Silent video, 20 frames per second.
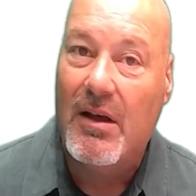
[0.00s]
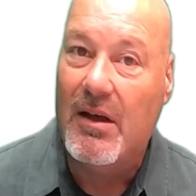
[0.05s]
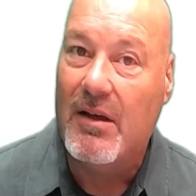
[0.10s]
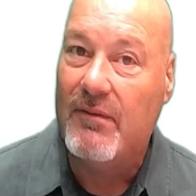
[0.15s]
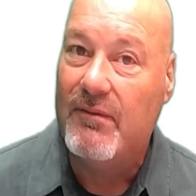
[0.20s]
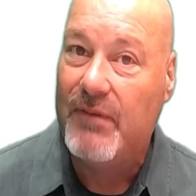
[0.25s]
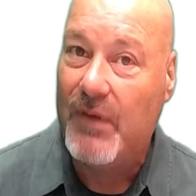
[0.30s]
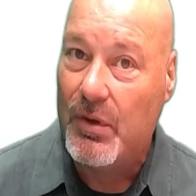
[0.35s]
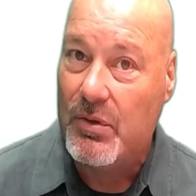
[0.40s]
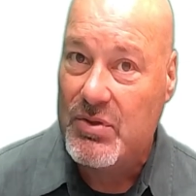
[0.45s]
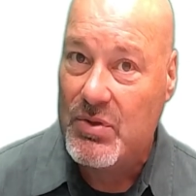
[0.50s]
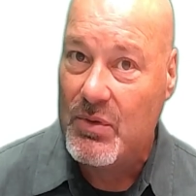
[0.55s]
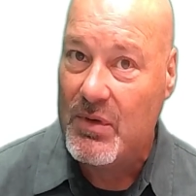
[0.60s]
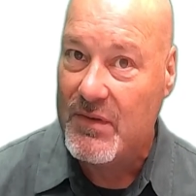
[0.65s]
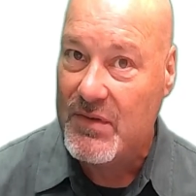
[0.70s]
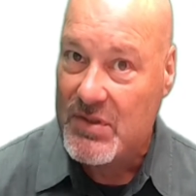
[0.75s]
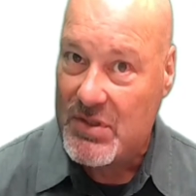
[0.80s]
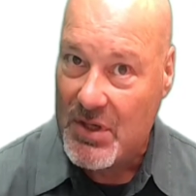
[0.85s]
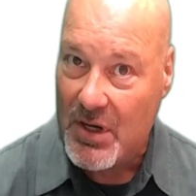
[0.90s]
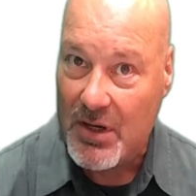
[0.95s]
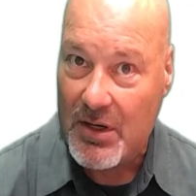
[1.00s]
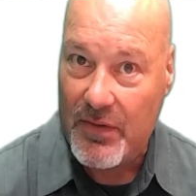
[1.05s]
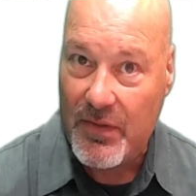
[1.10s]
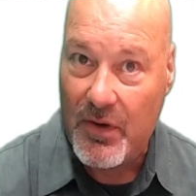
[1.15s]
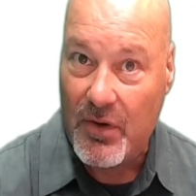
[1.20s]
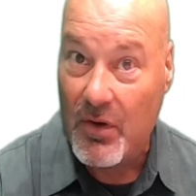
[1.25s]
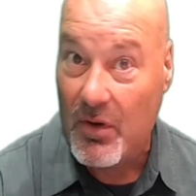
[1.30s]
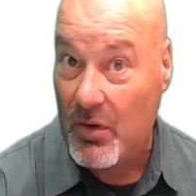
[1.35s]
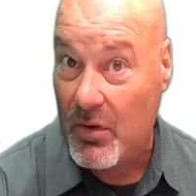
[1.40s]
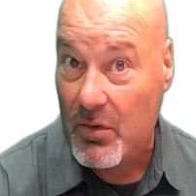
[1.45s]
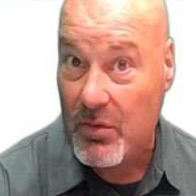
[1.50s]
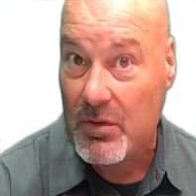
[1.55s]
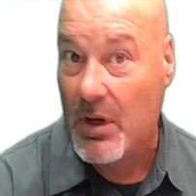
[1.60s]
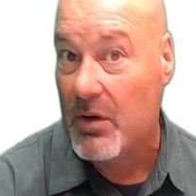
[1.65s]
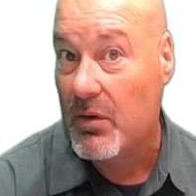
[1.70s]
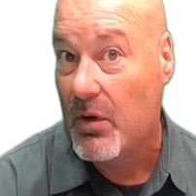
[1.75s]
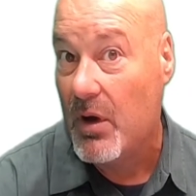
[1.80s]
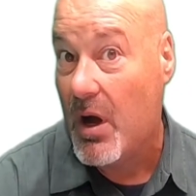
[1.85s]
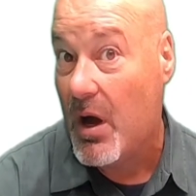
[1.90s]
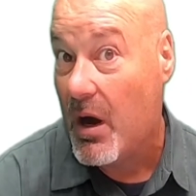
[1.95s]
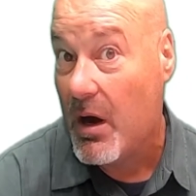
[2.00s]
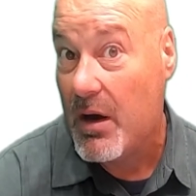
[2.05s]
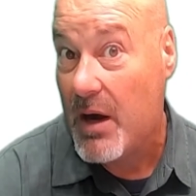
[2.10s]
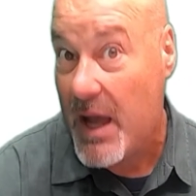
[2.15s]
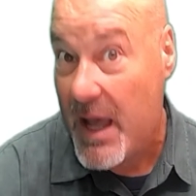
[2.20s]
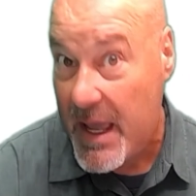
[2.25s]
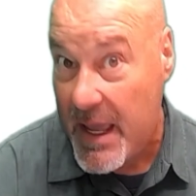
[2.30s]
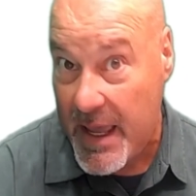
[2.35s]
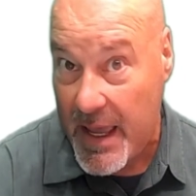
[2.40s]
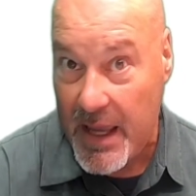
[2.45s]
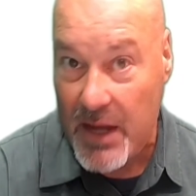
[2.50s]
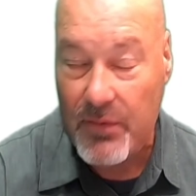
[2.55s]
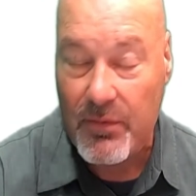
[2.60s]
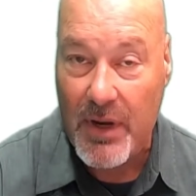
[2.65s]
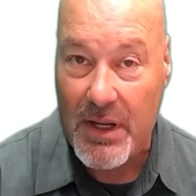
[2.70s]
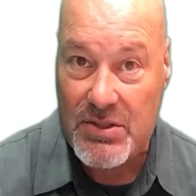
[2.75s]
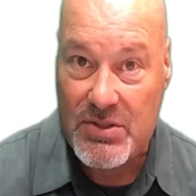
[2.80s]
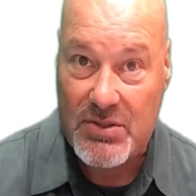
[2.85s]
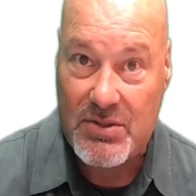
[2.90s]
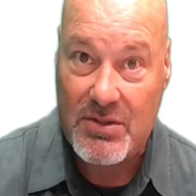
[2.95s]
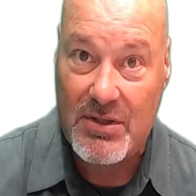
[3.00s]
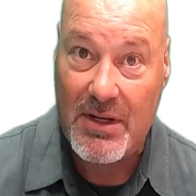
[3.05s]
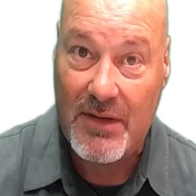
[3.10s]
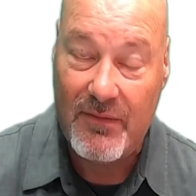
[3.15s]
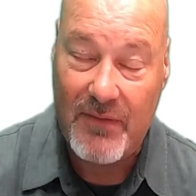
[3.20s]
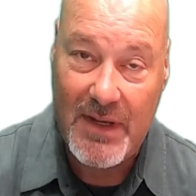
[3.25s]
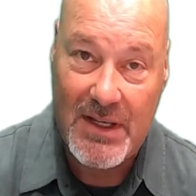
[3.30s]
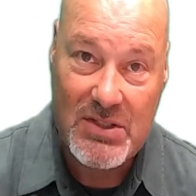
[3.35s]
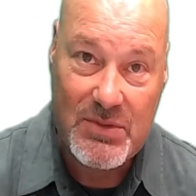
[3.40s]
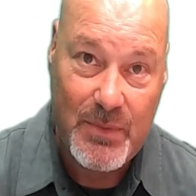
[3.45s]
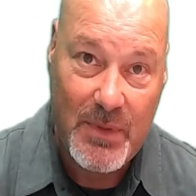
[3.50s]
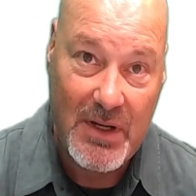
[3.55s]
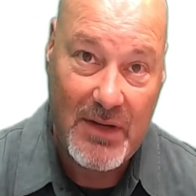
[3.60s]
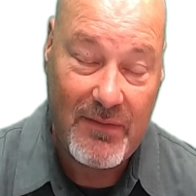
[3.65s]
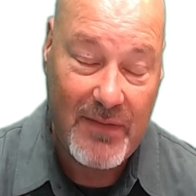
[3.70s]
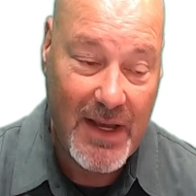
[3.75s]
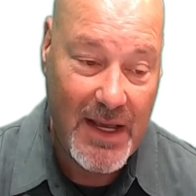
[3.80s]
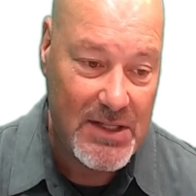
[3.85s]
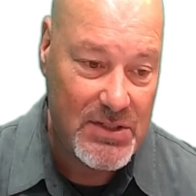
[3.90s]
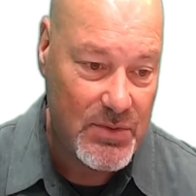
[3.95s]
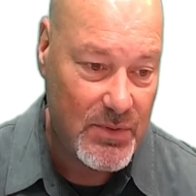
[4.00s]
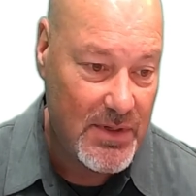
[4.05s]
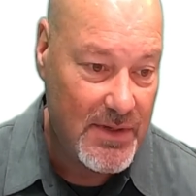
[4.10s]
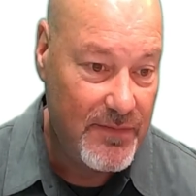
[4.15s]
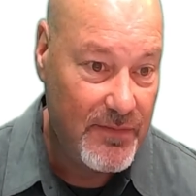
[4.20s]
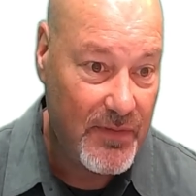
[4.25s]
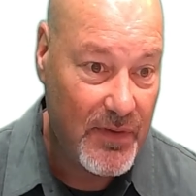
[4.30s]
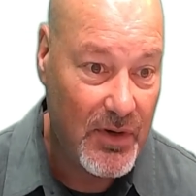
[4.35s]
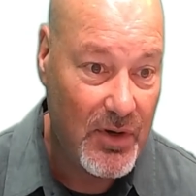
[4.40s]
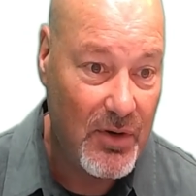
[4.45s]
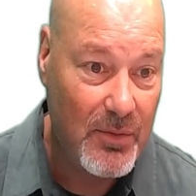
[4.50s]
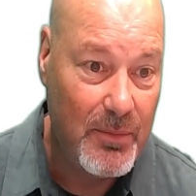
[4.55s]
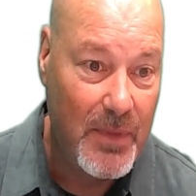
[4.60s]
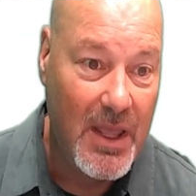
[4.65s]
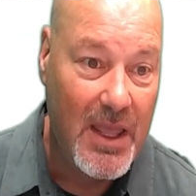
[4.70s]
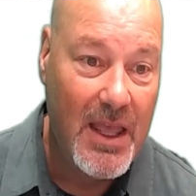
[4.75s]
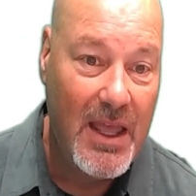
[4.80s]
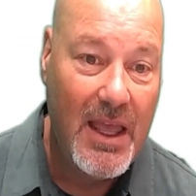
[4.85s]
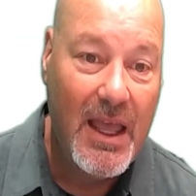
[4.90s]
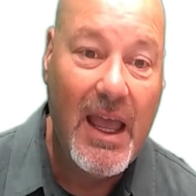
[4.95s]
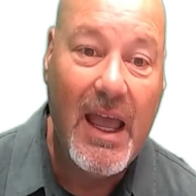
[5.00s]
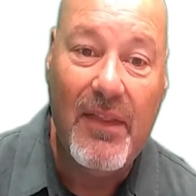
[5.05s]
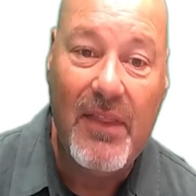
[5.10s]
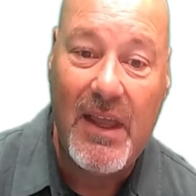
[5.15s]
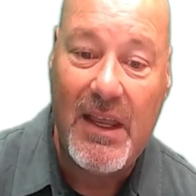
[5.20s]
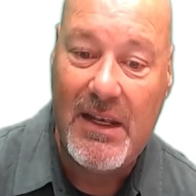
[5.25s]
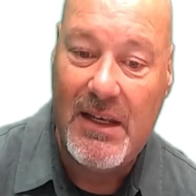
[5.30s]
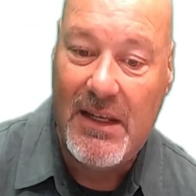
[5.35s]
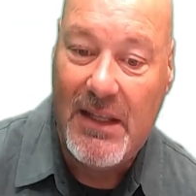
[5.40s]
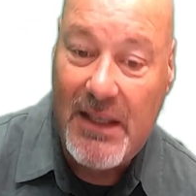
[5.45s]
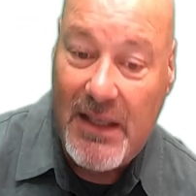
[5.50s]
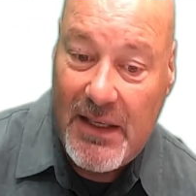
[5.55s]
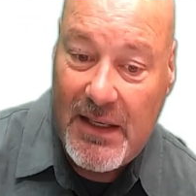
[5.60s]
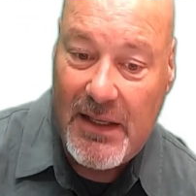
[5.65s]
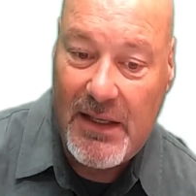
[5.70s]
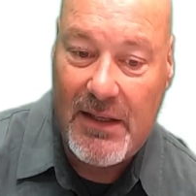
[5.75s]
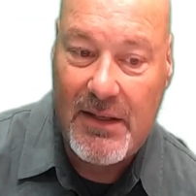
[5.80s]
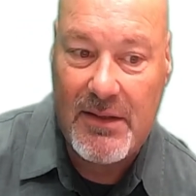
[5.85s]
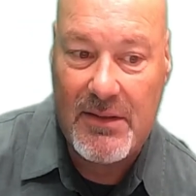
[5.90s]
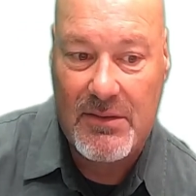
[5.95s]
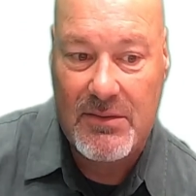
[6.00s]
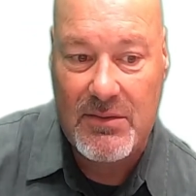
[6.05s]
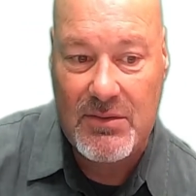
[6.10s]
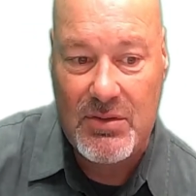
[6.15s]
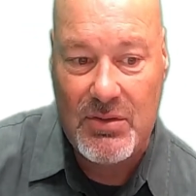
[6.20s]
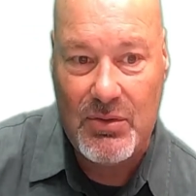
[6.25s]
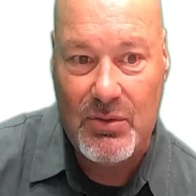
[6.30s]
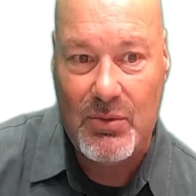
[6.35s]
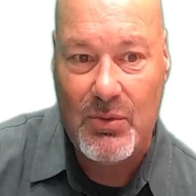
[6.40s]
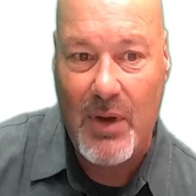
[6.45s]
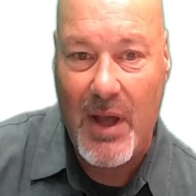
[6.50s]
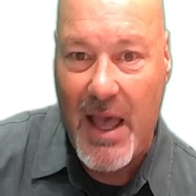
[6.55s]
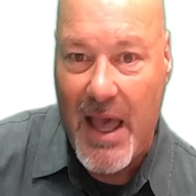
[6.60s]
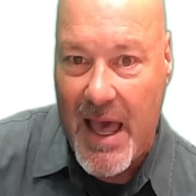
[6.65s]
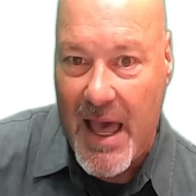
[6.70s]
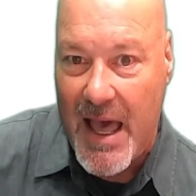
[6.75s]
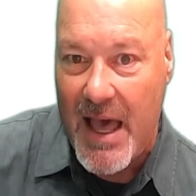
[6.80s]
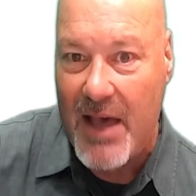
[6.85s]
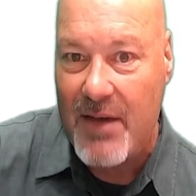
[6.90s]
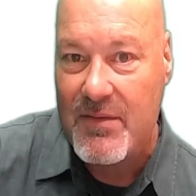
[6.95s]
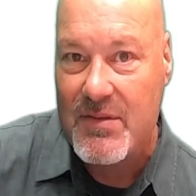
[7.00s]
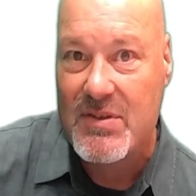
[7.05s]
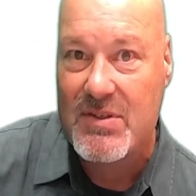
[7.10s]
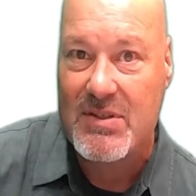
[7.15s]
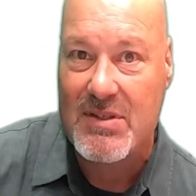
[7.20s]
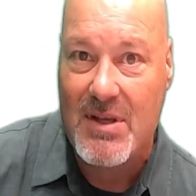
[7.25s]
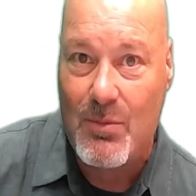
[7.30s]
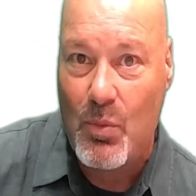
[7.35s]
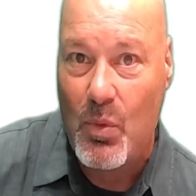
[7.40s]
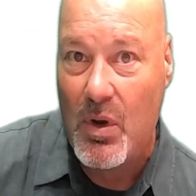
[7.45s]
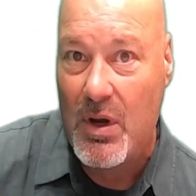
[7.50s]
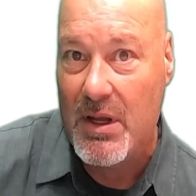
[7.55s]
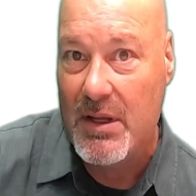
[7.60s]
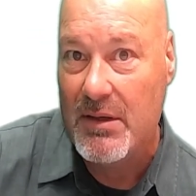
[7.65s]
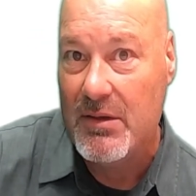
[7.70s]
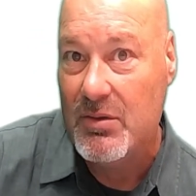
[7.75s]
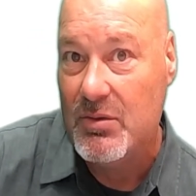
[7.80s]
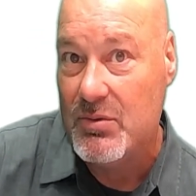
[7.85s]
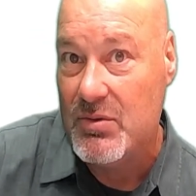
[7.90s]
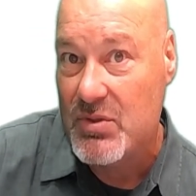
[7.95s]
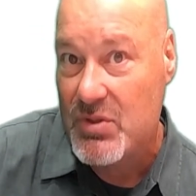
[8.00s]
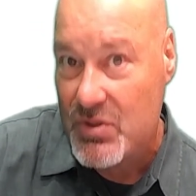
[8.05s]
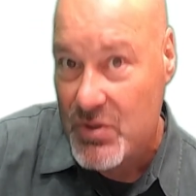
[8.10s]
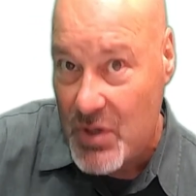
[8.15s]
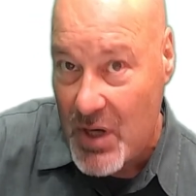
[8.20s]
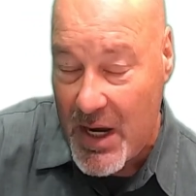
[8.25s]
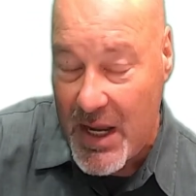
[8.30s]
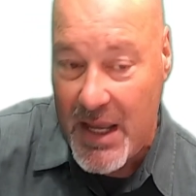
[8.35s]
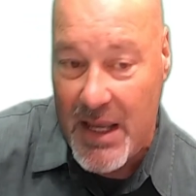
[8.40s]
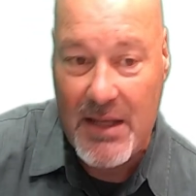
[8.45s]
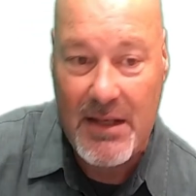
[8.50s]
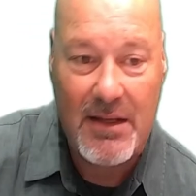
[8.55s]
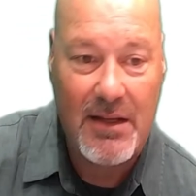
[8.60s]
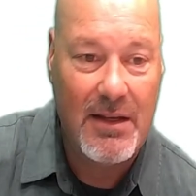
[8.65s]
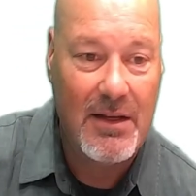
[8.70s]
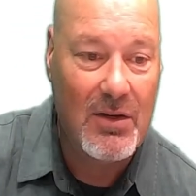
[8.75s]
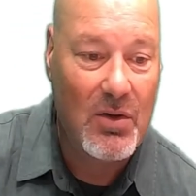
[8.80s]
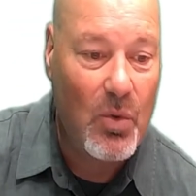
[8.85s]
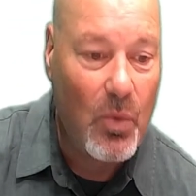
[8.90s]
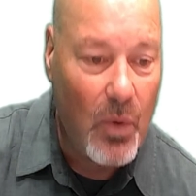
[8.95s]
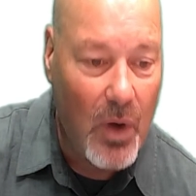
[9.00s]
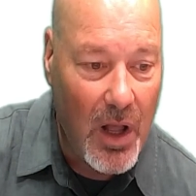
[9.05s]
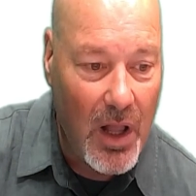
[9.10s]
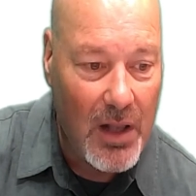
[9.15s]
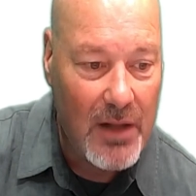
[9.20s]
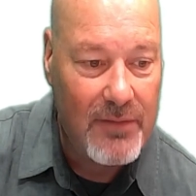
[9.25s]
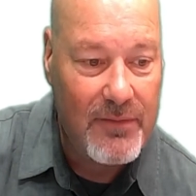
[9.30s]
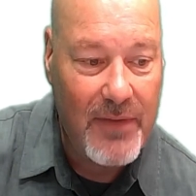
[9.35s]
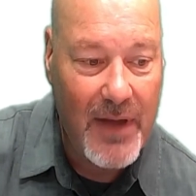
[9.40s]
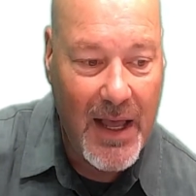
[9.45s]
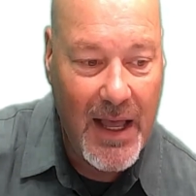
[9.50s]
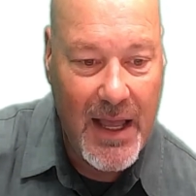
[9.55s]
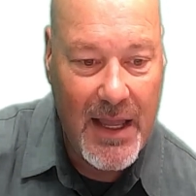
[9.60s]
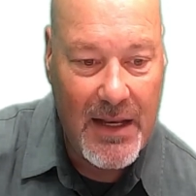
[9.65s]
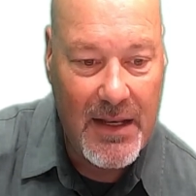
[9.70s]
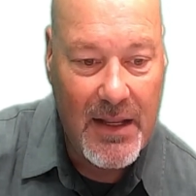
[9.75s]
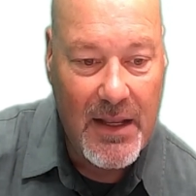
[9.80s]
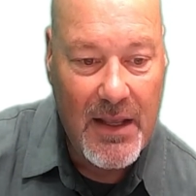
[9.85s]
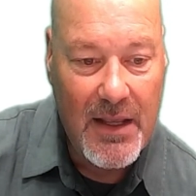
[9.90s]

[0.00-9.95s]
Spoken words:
Folks who have started their own RIA, Registered Investment Advisory firm, and they need to have someone who's trained and qualified